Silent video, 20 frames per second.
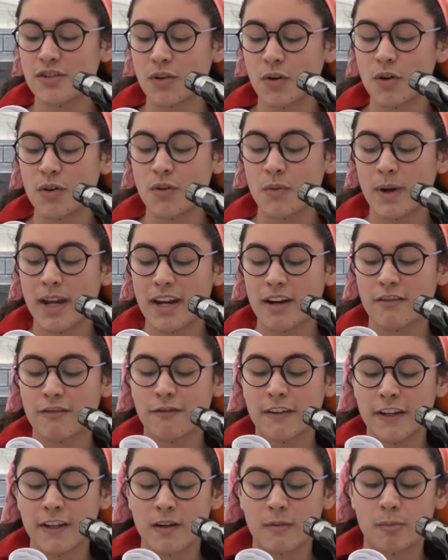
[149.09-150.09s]
stole away her
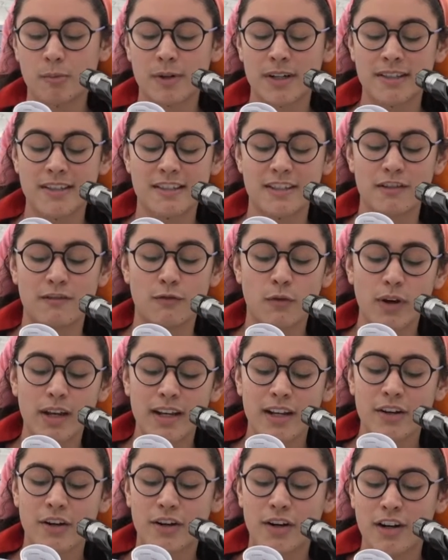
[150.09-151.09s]
fingerprints,
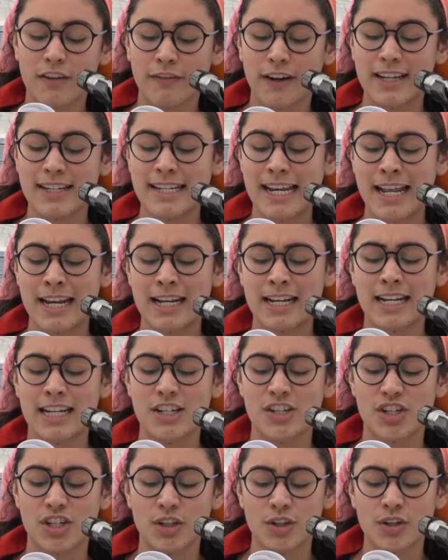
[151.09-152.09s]
devoided her of
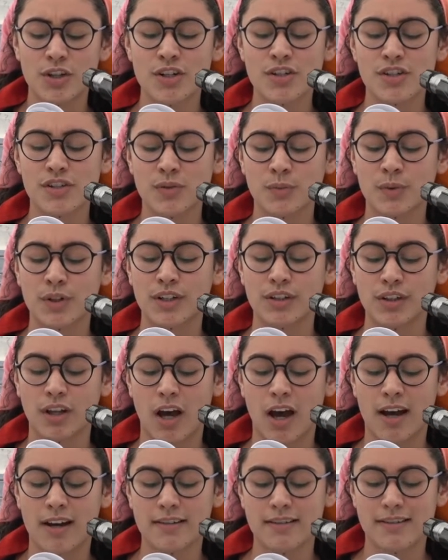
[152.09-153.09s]
identity, she learns the word
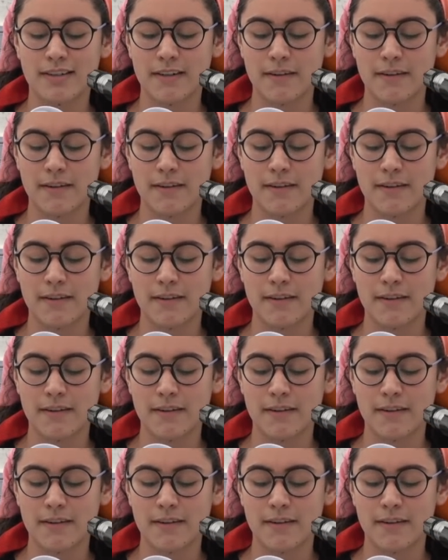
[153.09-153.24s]
lost.